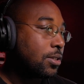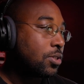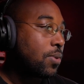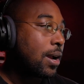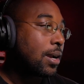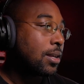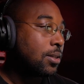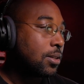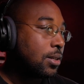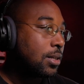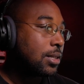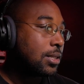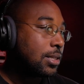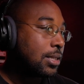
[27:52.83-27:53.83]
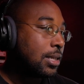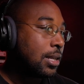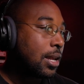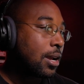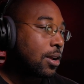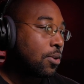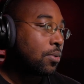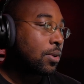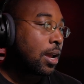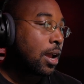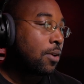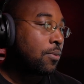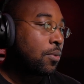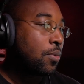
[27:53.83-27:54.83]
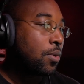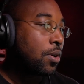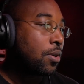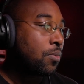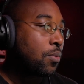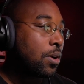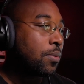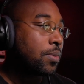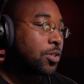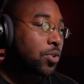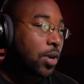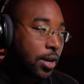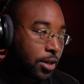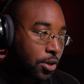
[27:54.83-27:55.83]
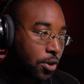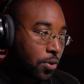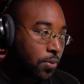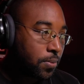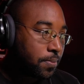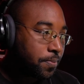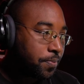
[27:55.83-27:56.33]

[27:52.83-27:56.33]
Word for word: So I can look and see like, okay, well, where, where are we trying to go